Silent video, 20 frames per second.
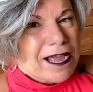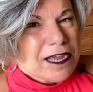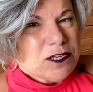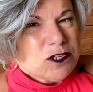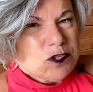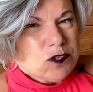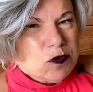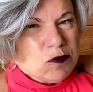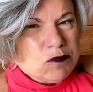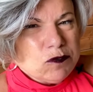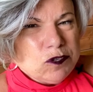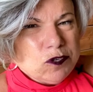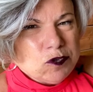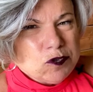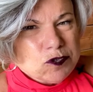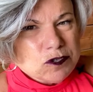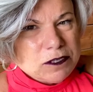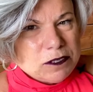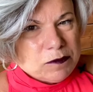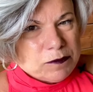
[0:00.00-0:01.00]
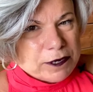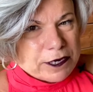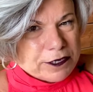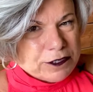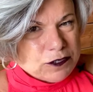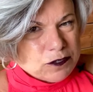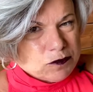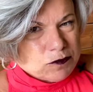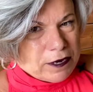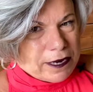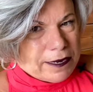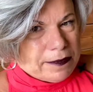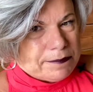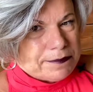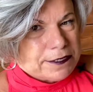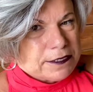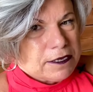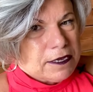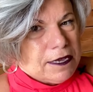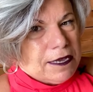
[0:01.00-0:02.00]
I don't usually wear
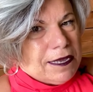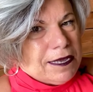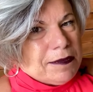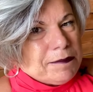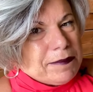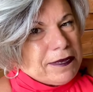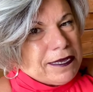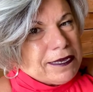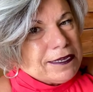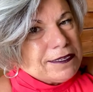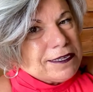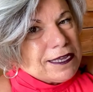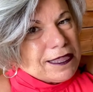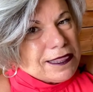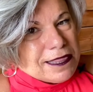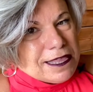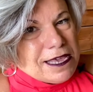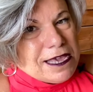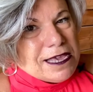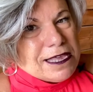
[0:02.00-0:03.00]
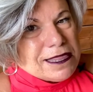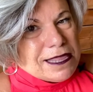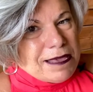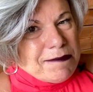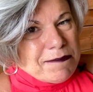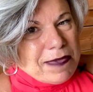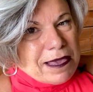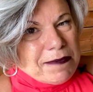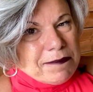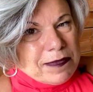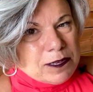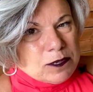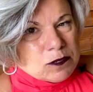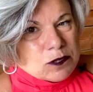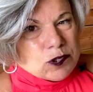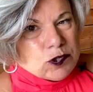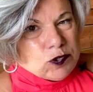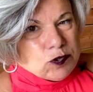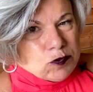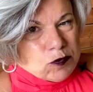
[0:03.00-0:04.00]
stripes because I think they make me
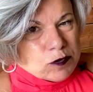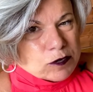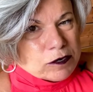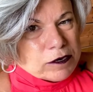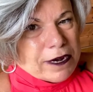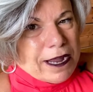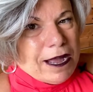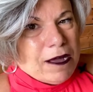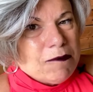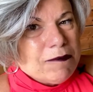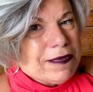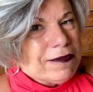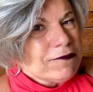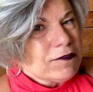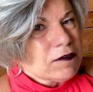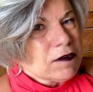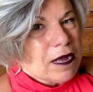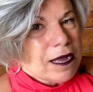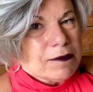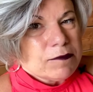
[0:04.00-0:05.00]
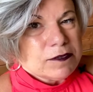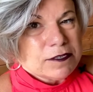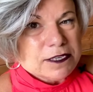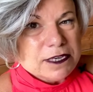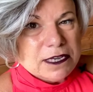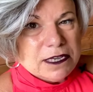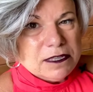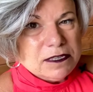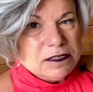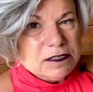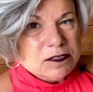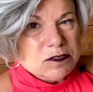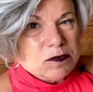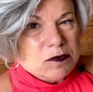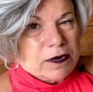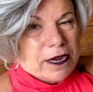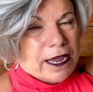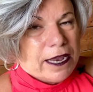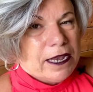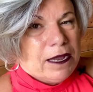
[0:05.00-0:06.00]
look shorter. However, I was in the
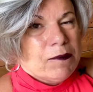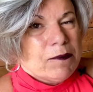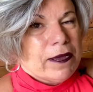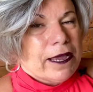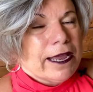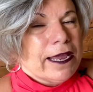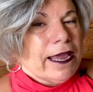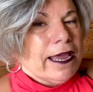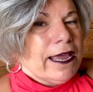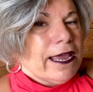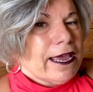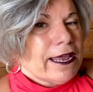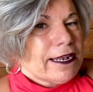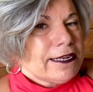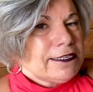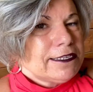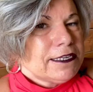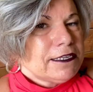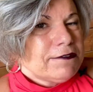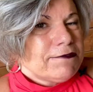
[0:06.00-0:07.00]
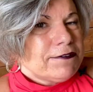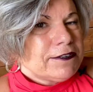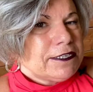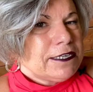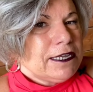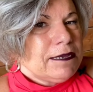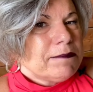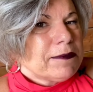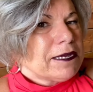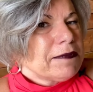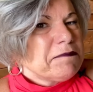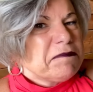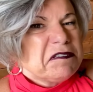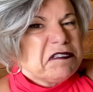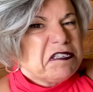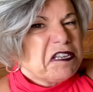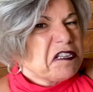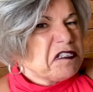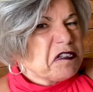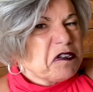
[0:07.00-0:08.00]
store anyway, and I said to Fatima,
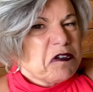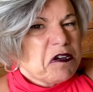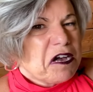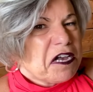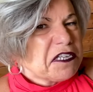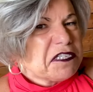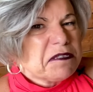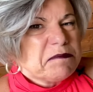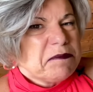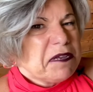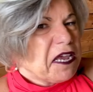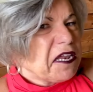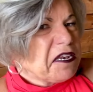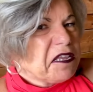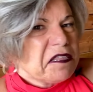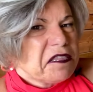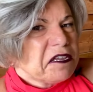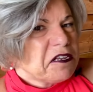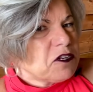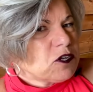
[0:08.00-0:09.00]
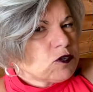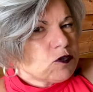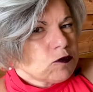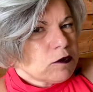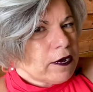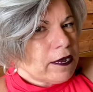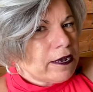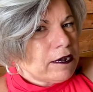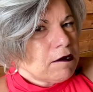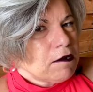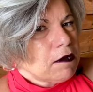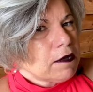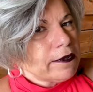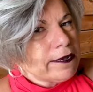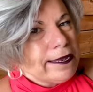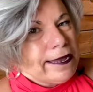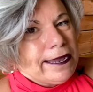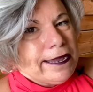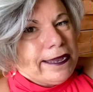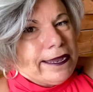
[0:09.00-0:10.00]
it doesn't cost me anything to try it on,
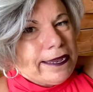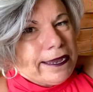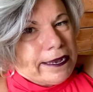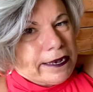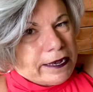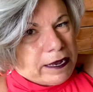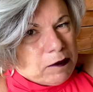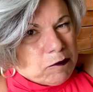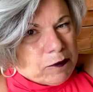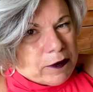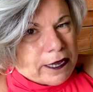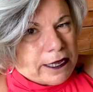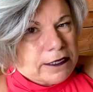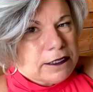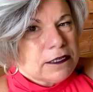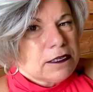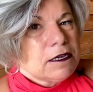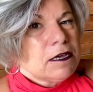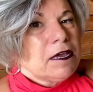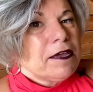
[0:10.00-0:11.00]
and I went.